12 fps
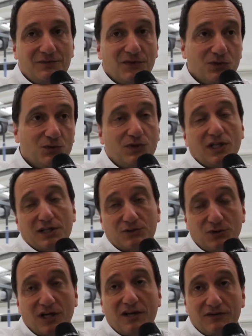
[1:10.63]
you would like
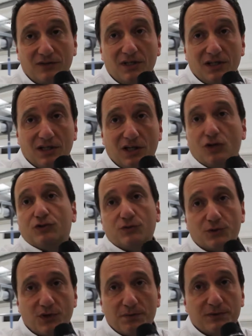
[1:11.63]
to have a lot
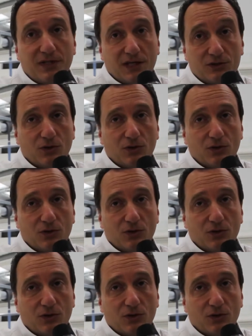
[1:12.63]
of grip there,